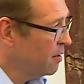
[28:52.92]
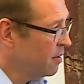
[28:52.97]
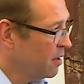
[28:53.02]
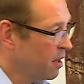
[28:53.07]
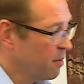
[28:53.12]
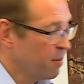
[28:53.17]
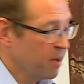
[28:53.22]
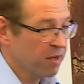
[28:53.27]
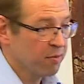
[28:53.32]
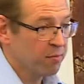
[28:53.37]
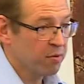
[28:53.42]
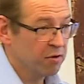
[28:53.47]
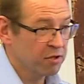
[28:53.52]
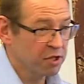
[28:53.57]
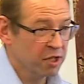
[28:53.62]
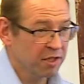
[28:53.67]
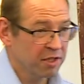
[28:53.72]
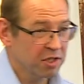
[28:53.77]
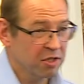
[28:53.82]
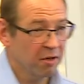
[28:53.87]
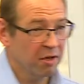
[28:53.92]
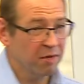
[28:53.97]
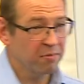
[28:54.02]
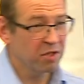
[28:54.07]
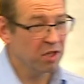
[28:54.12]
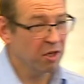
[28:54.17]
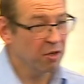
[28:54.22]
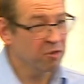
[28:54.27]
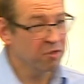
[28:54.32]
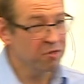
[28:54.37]
Think about the project type,
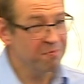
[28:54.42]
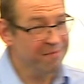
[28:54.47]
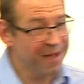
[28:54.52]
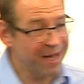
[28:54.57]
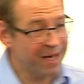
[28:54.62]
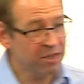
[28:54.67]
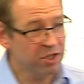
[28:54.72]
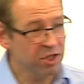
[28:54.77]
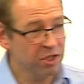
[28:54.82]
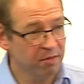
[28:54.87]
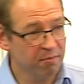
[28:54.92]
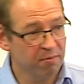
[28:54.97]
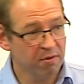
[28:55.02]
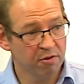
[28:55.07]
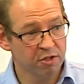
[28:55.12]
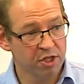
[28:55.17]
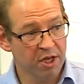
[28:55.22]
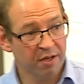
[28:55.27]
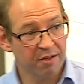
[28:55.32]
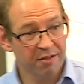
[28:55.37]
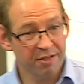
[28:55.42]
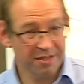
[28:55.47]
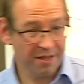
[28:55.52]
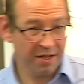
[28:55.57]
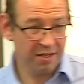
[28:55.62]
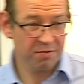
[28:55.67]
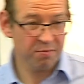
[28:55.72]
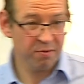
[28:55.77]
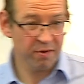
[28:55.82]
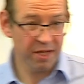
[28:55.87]
so who's managing the project, because
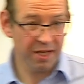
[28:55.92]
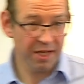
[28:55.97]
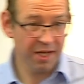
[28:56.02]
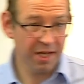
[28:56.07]
that's pretty